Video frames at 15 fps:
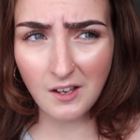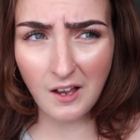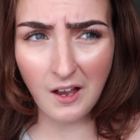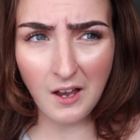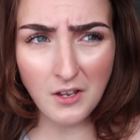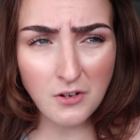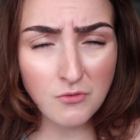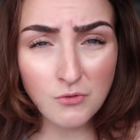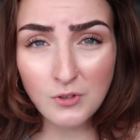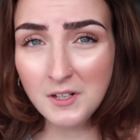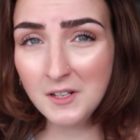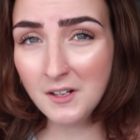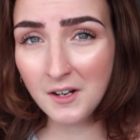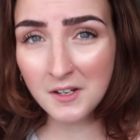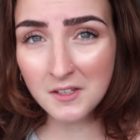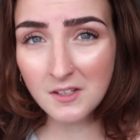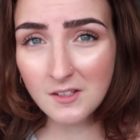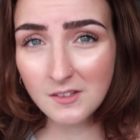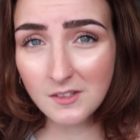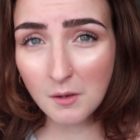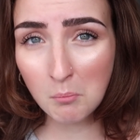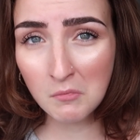I don't really like
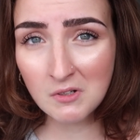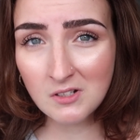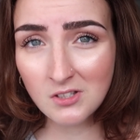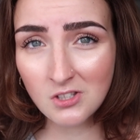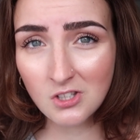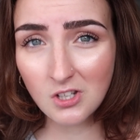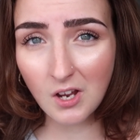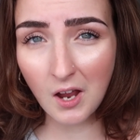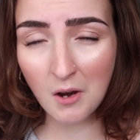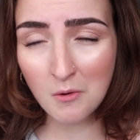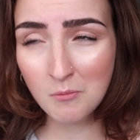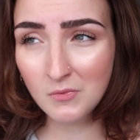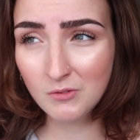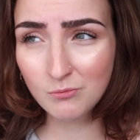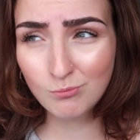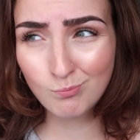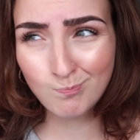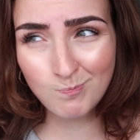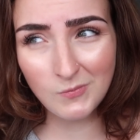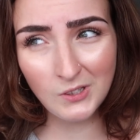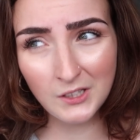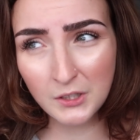it that much. I'm
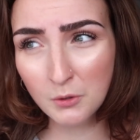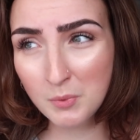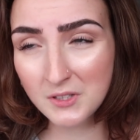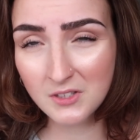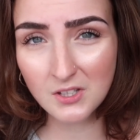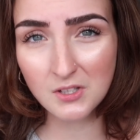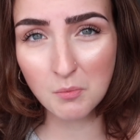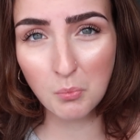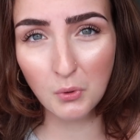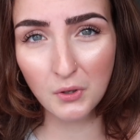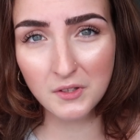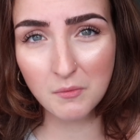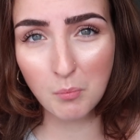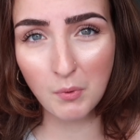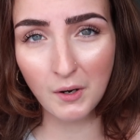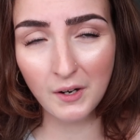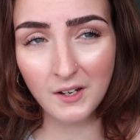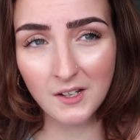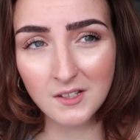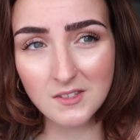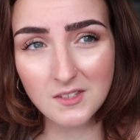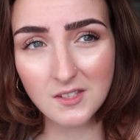a little bit disappointed by
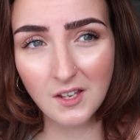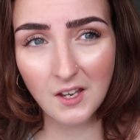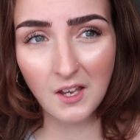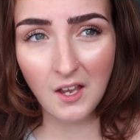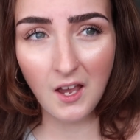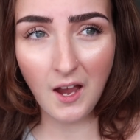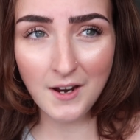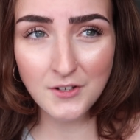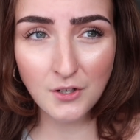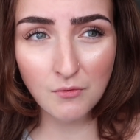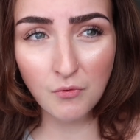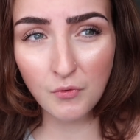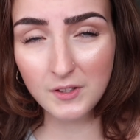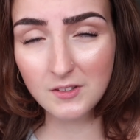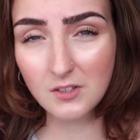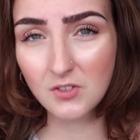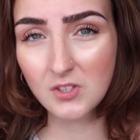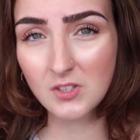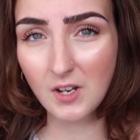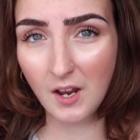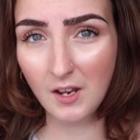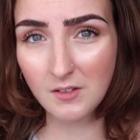it. I don't think the
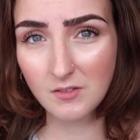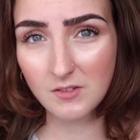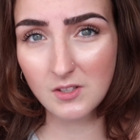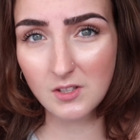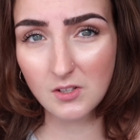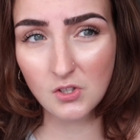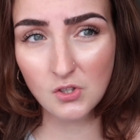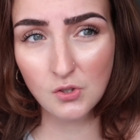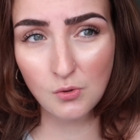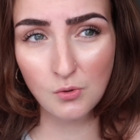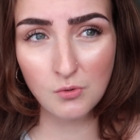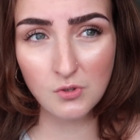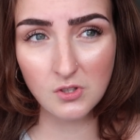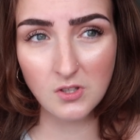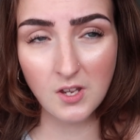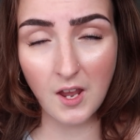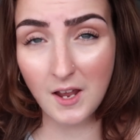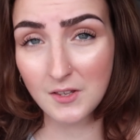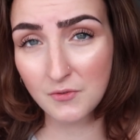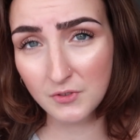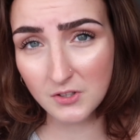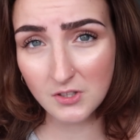scent suits the
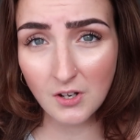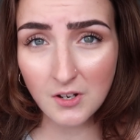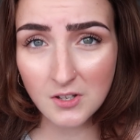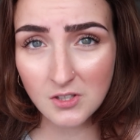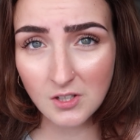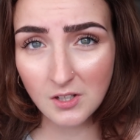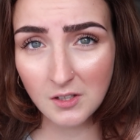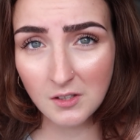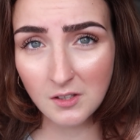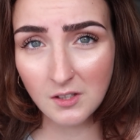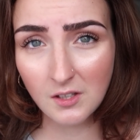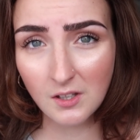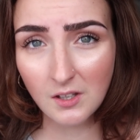advertising.